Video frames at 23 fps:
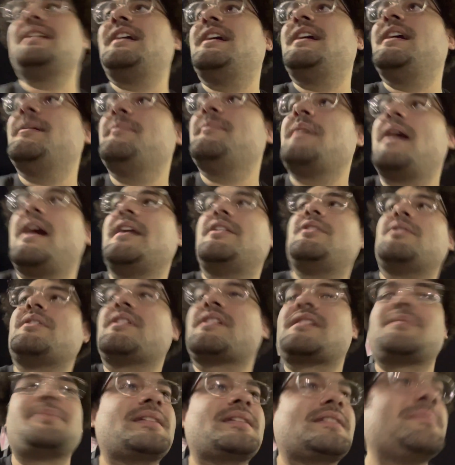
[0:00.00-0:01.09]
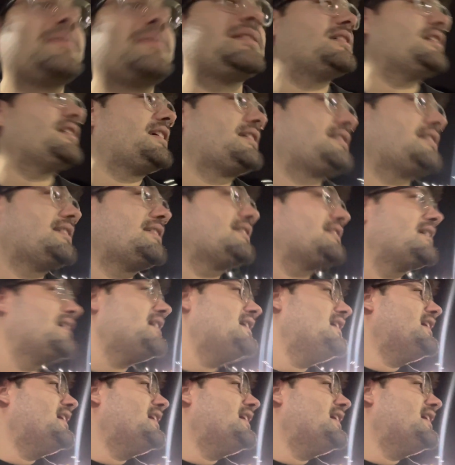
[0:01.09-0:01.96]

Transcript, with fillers: Um, I don't expect to be good at this.